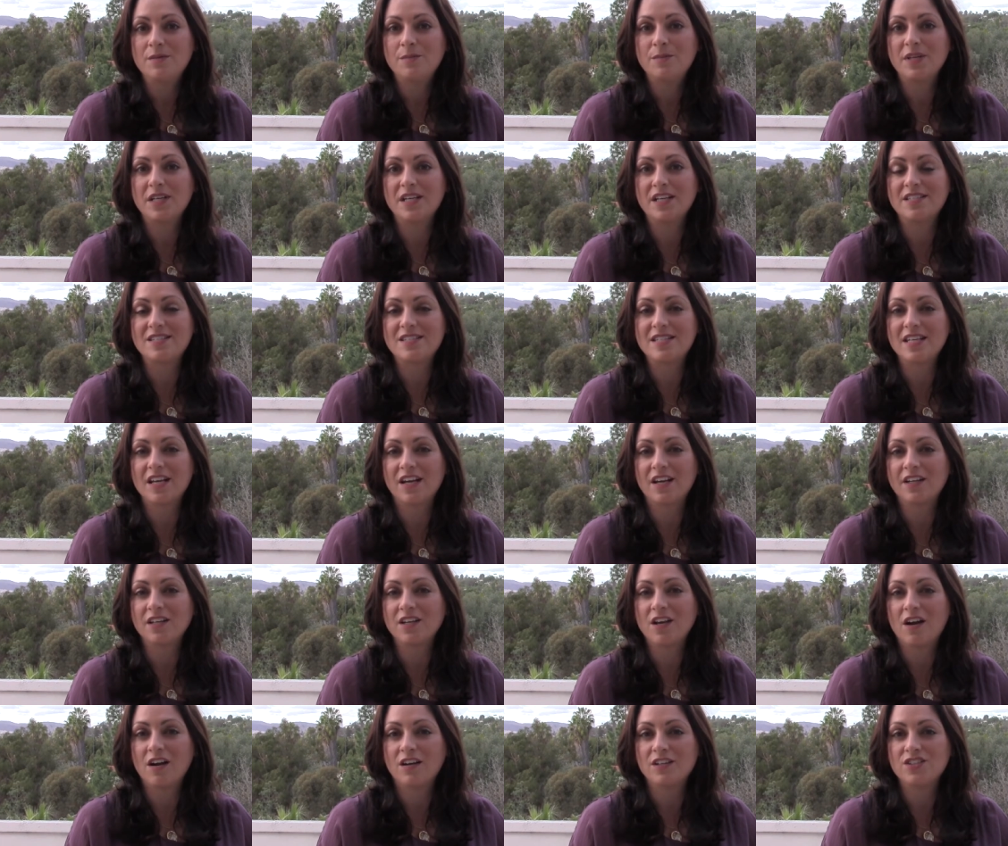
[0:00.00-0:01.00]
because the
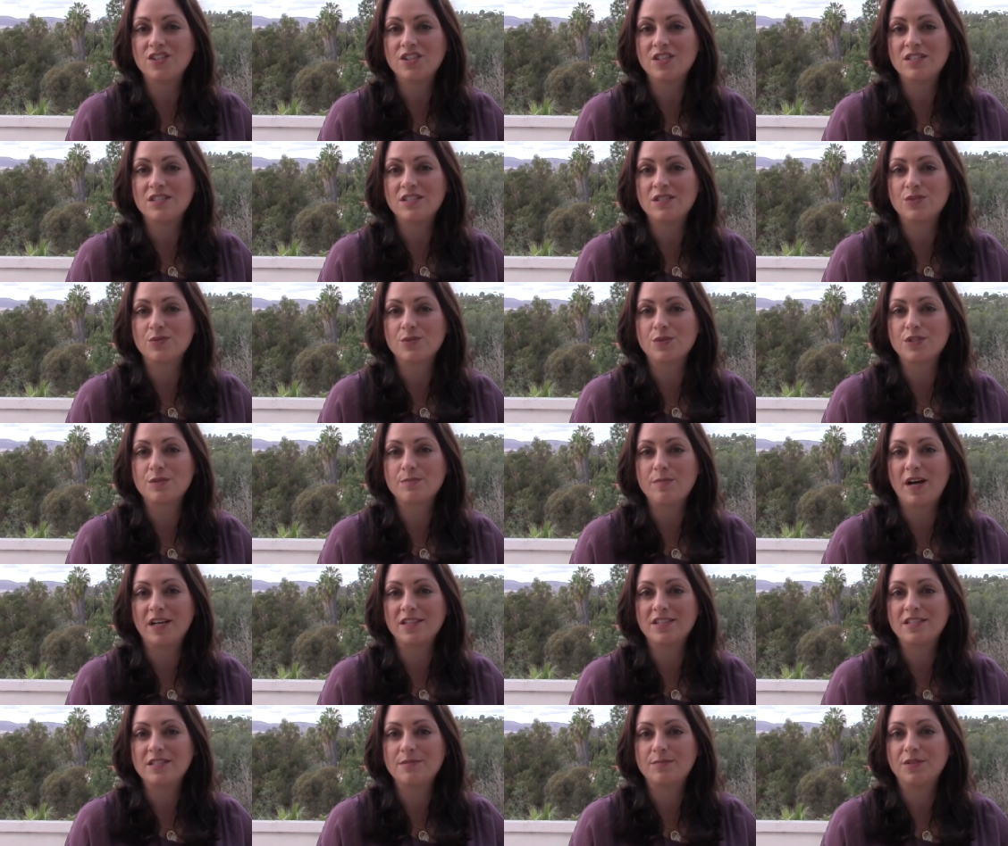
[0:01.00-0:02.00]
unconscious is
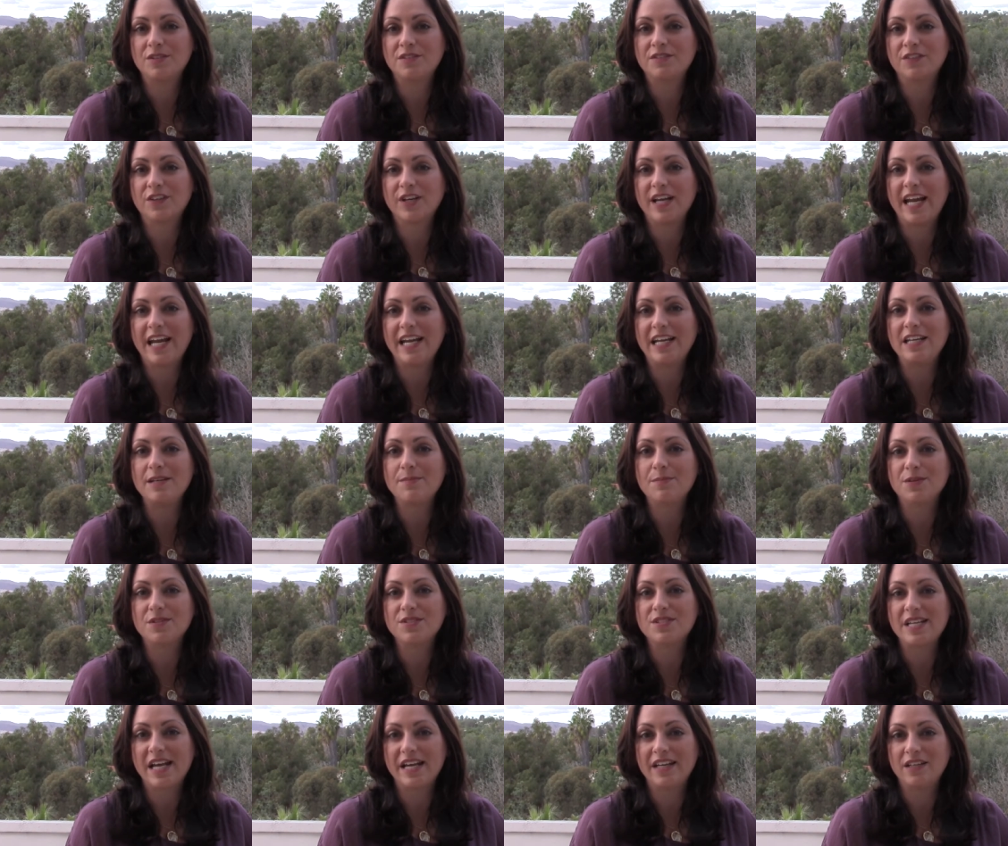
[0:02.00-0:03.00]
responsible for
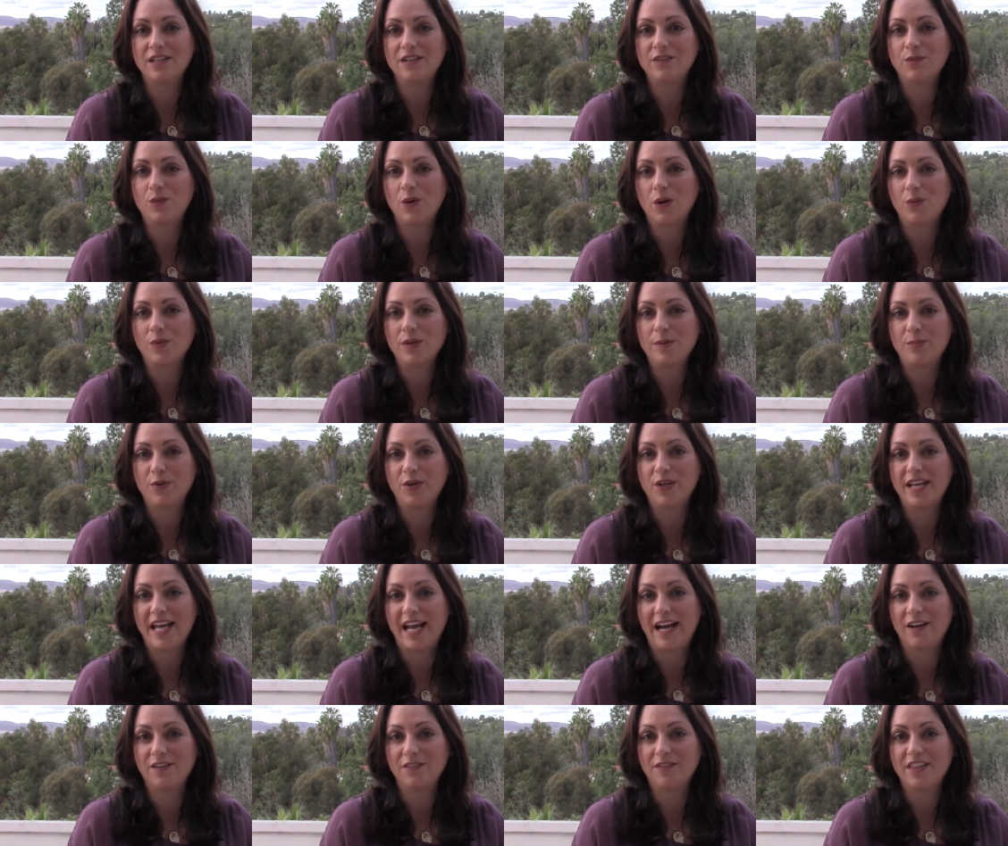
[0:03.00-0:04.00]
80% of what we put
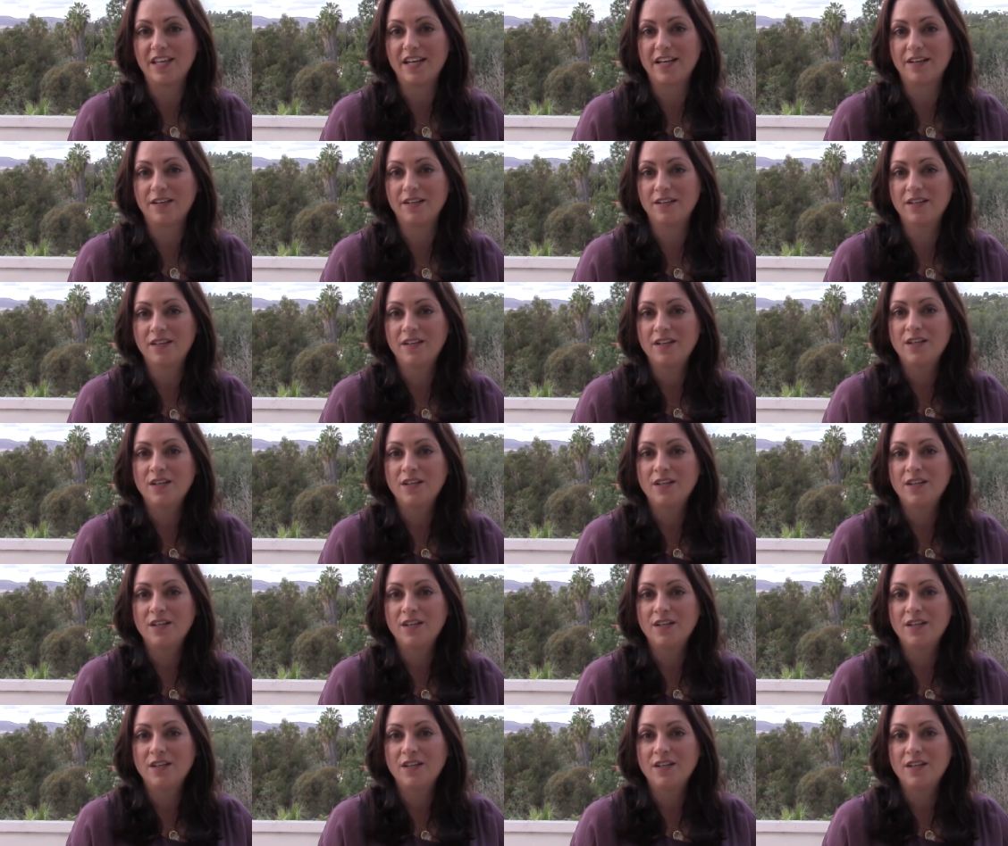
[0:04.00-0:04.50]
out there.